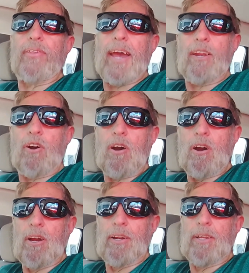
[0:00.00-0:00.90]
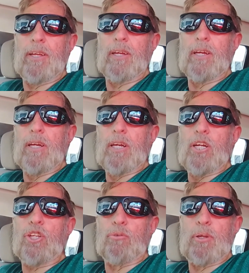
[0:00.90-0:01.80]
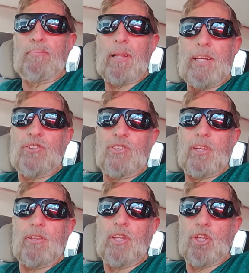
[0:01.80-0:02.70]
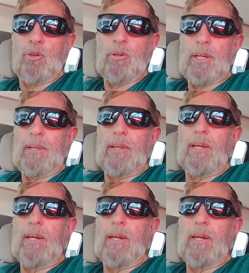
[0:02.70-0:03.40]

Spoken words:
that hard to replace the unit.